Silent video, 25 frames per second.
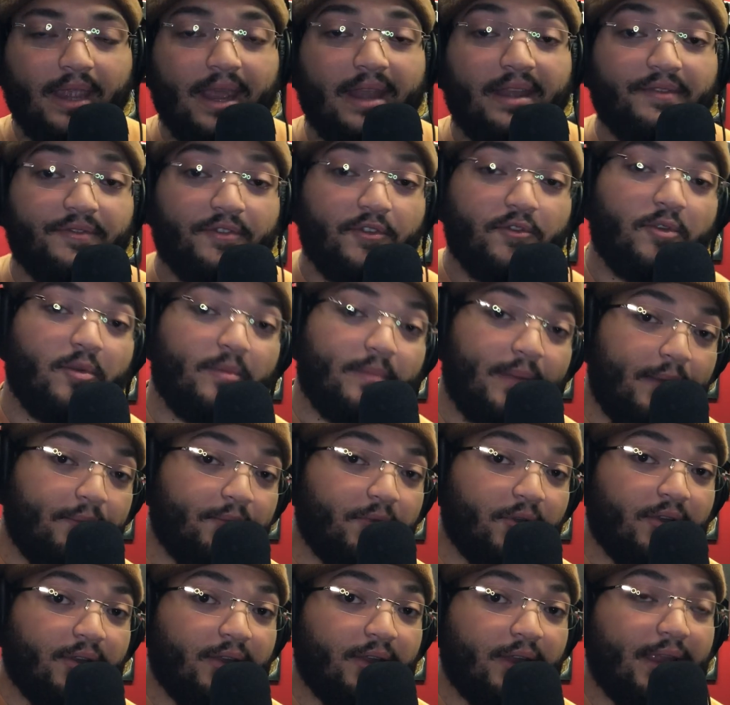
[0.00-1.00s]
And if you
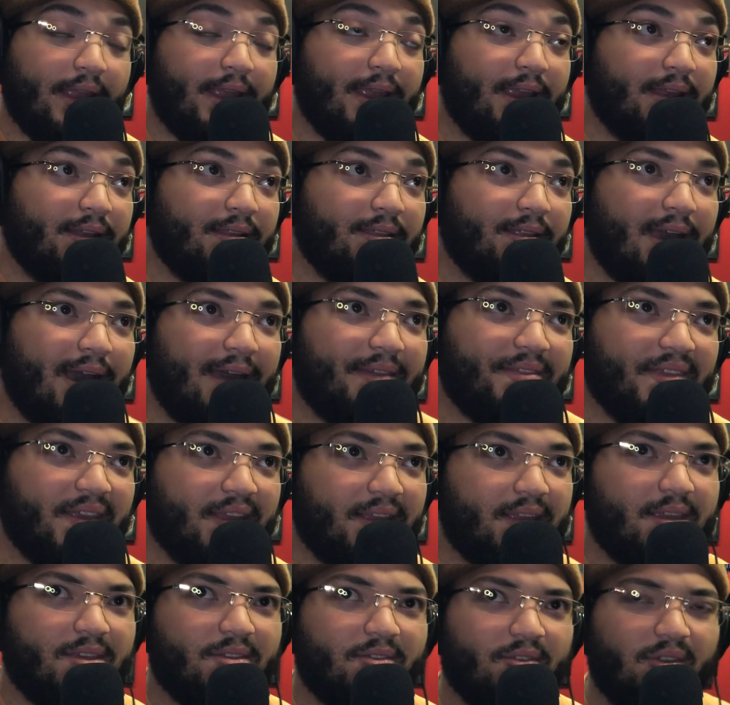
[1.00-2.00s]
remember, in I
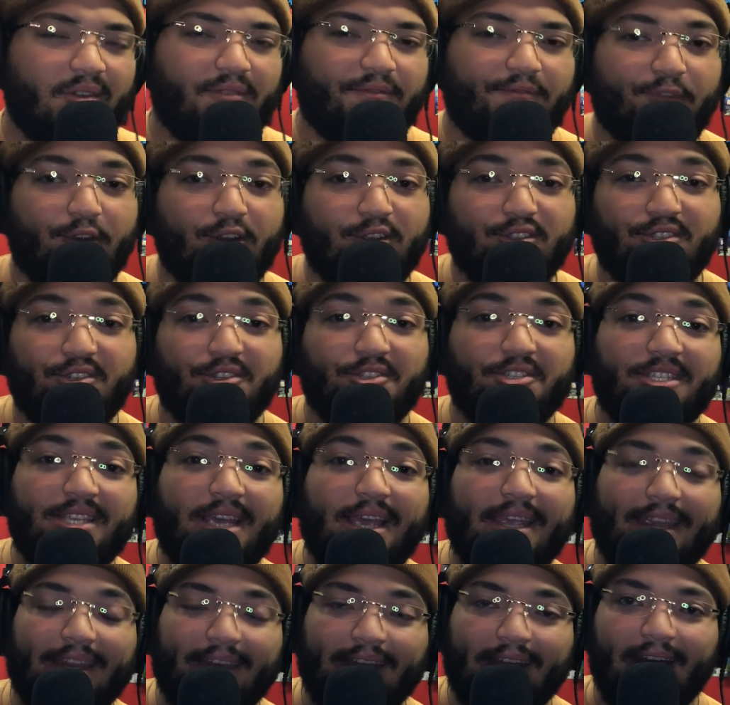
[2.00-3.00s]
think either the 1st or
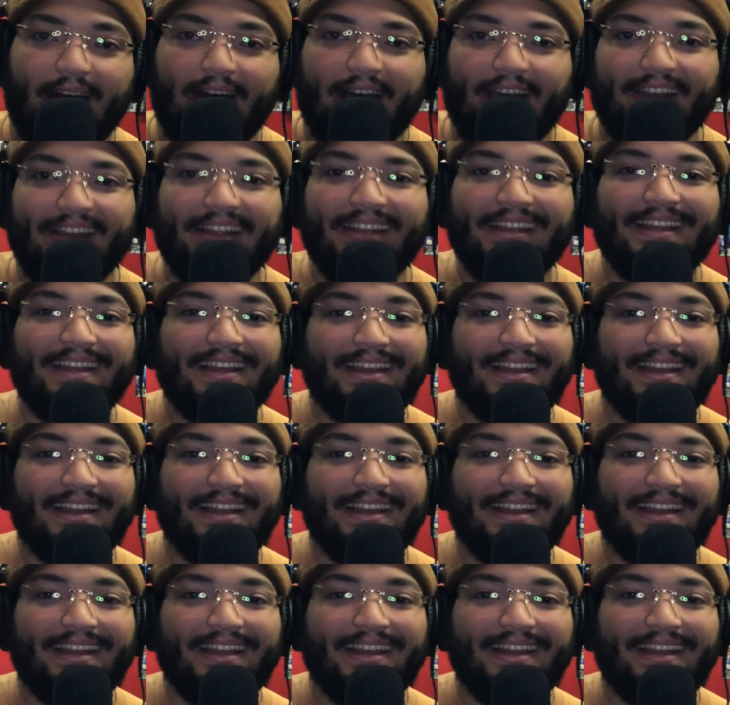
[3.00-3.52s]
2nd guide,